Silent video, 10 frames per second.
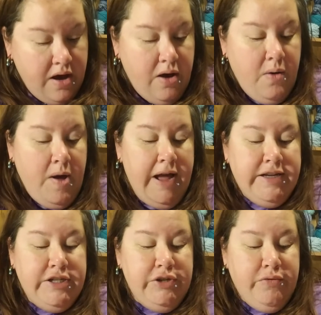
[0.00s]
Oh, I
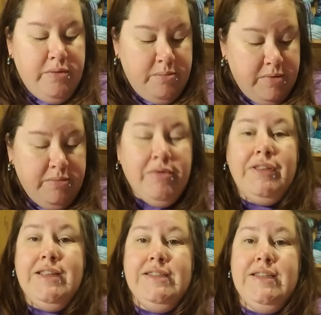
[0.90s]
do remember what
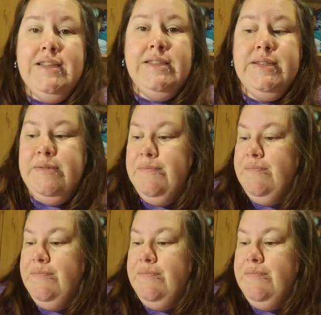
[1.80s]
this is.